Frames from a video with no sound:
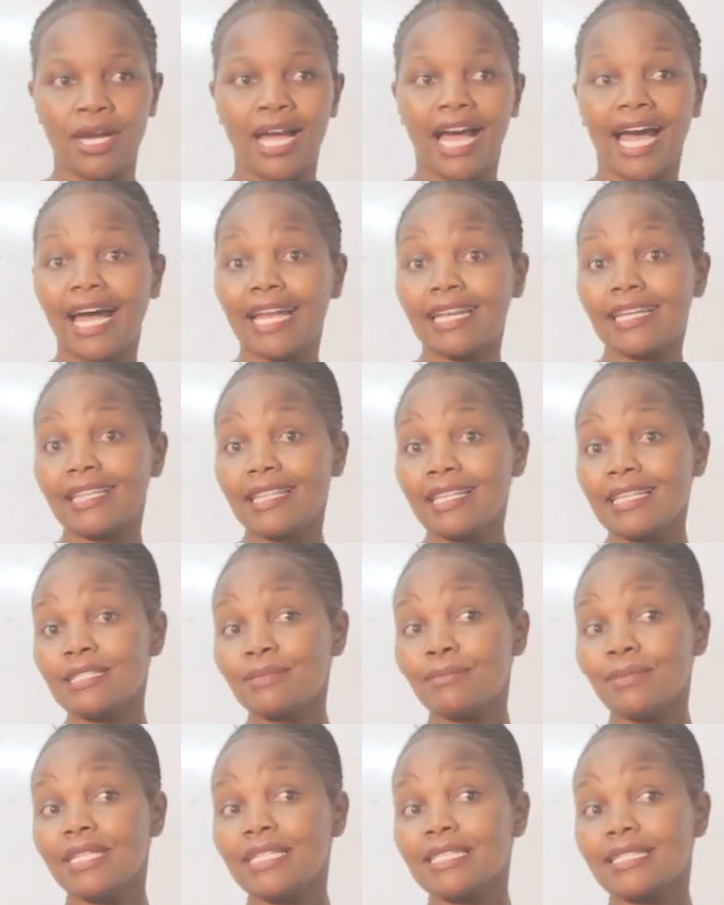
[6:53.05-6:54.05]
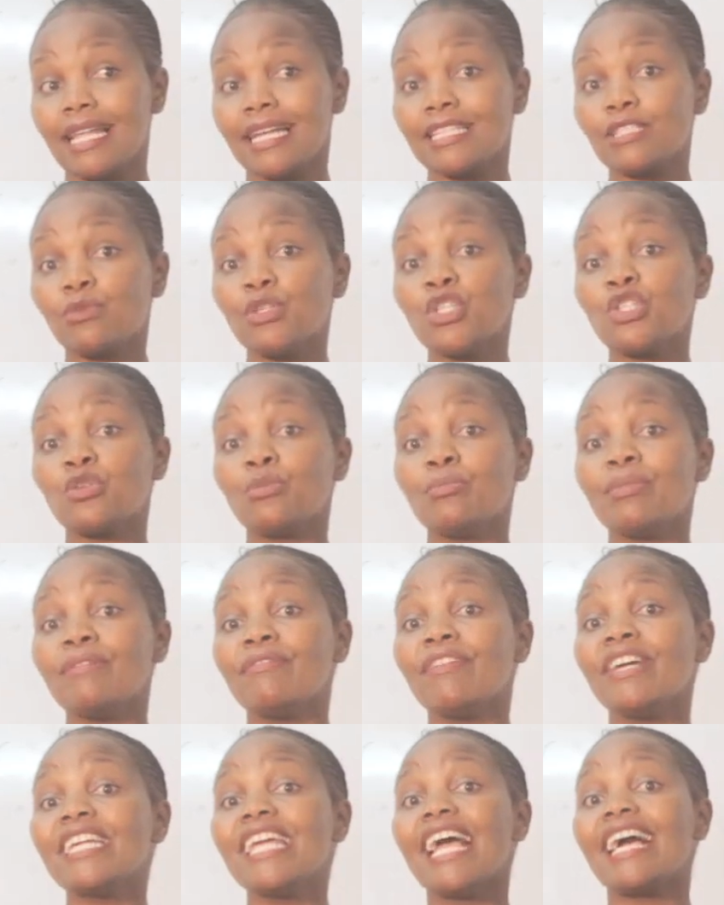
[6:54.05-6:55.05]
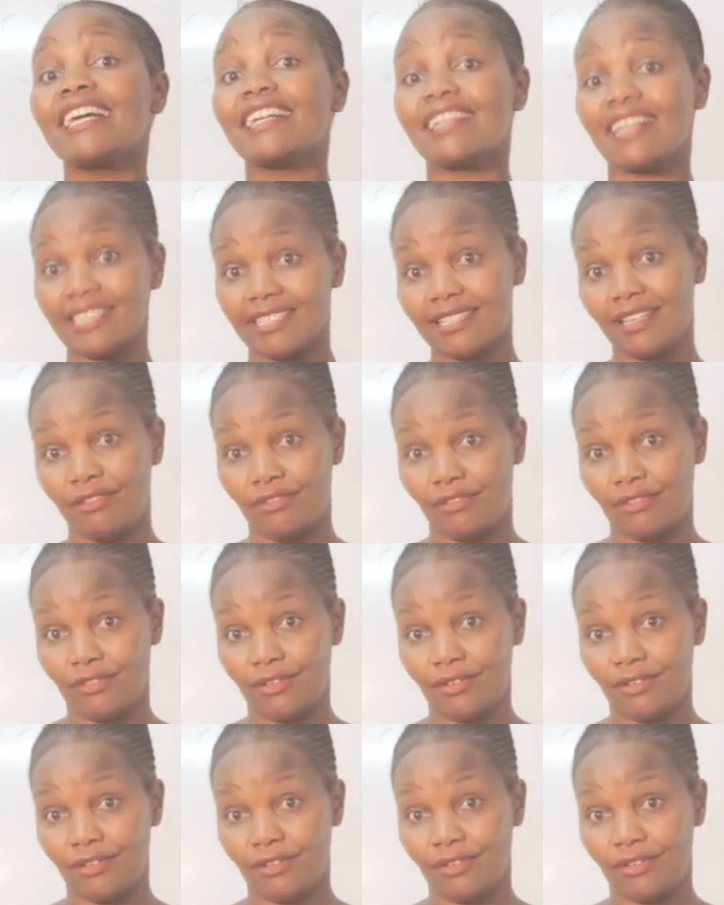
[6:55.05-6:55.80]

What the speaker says: And this means that we should be very aggressive.